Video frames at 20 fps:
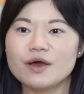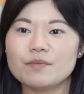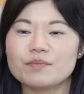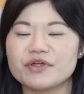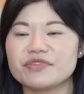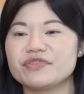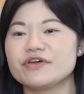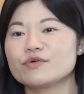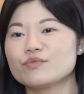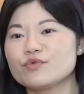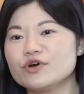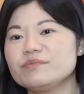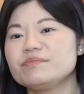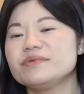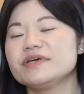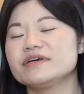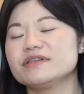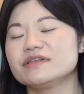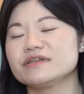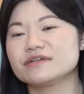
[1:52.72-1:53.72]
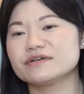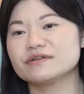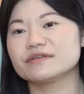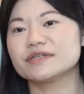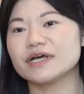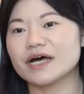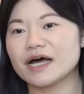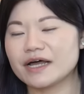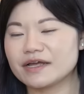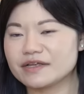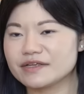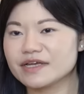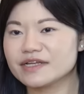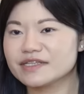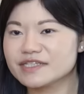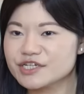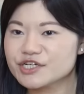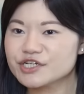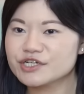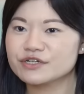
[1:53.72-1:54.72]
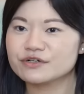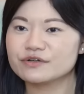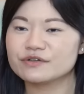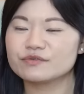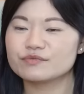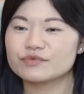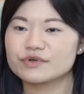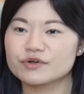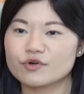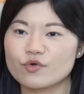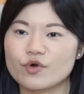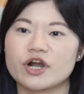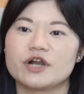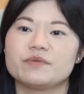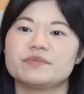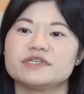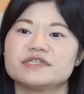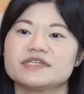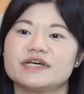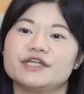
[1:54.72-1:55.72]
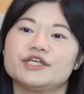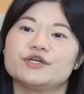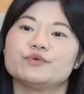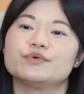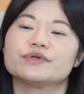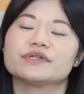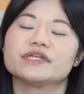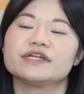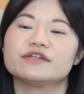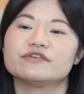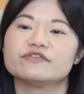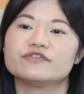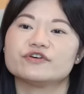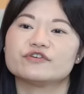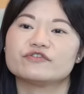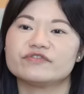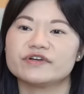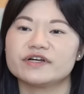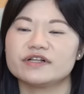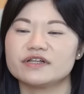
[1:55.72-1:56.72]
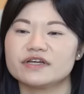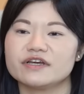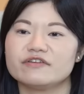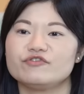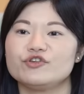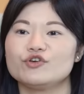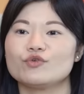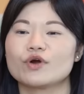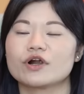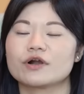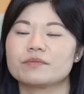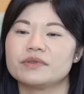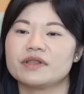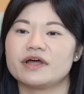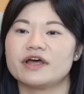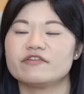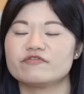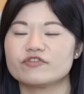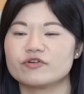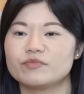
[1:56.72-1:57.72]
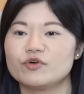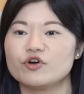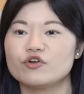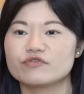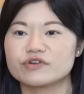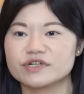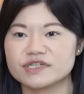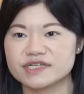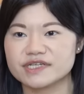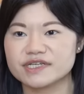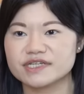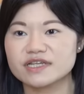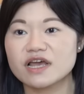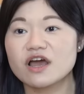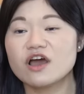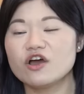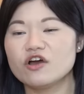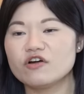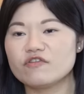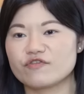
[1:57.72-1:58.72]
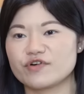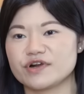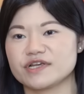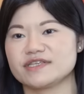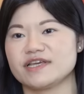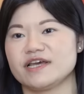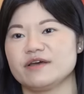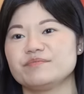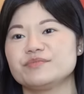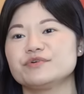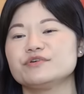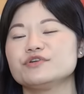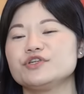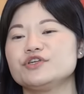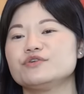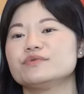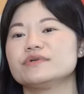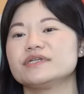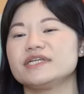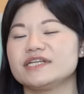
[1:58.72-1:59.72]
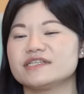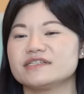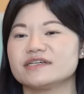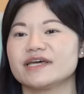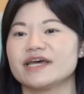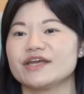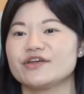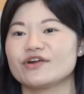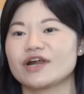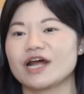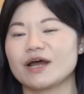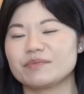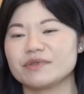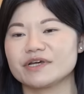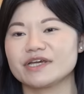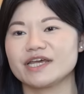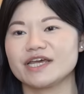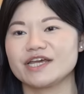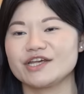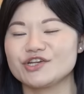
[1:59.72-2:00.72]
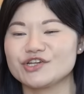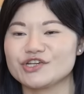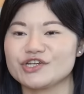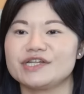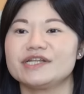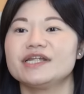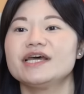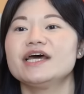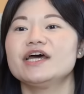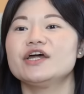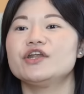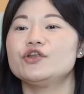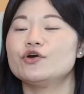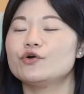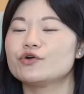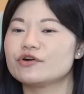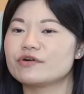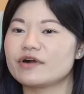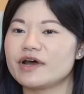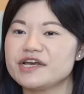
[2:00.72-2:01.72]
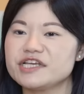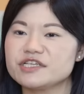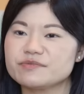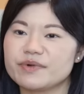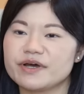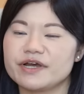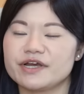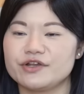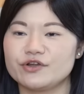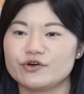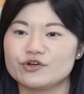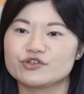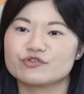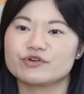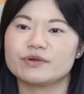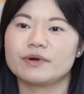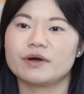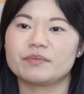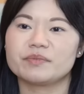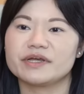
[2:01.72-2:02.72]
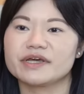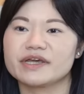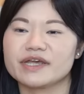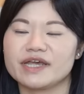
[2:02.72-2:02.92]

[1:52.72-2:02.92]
But there would be a little additional requirements that you will need to fulfill if you are applying from overseas. For example, you will need to get your application notarized by a notary public